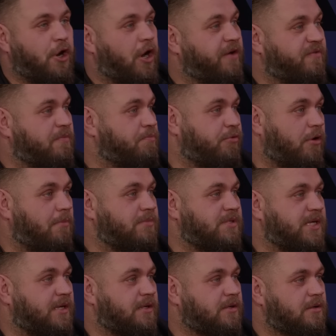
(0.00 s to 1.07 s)
not even
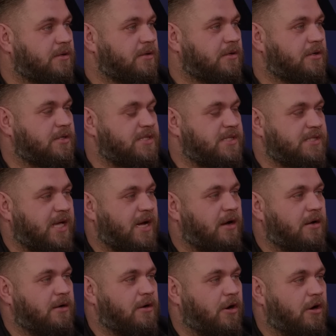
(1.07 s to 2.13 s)
prompted because he's
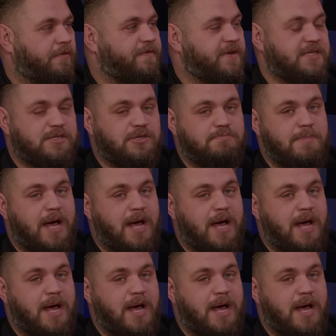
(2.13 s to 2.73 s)
that off his